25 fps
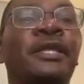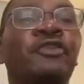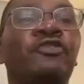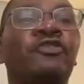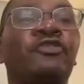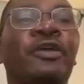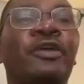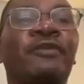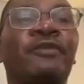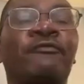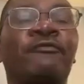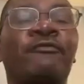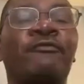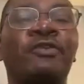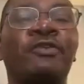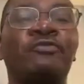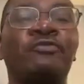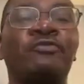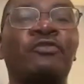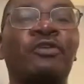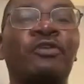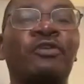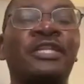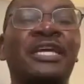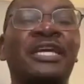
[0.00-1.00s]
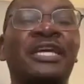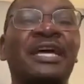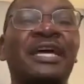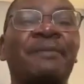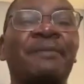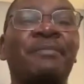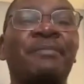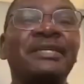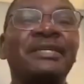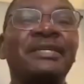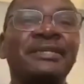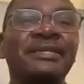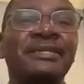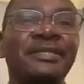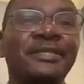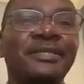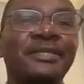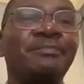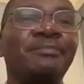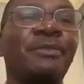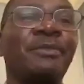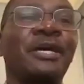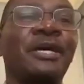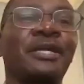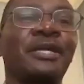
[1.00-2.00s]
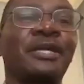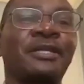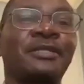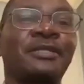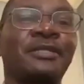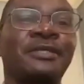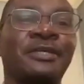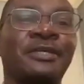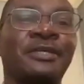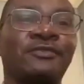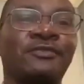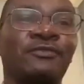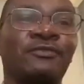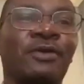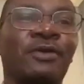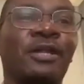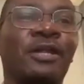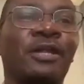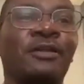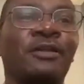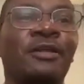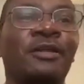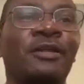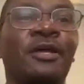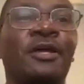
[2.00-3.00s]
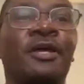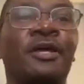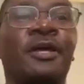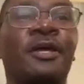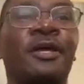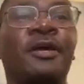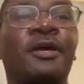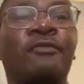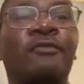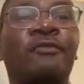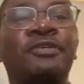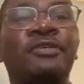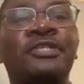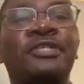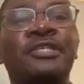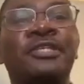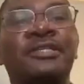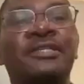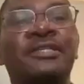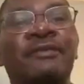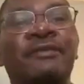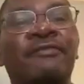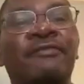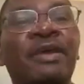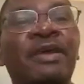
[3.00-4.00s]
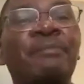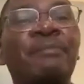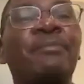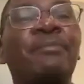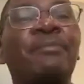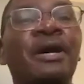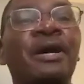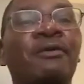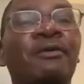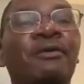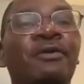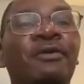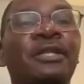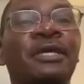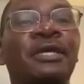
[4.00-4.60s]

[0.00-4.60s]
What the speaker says: then you have what we call the capacity market as well, which is the firm power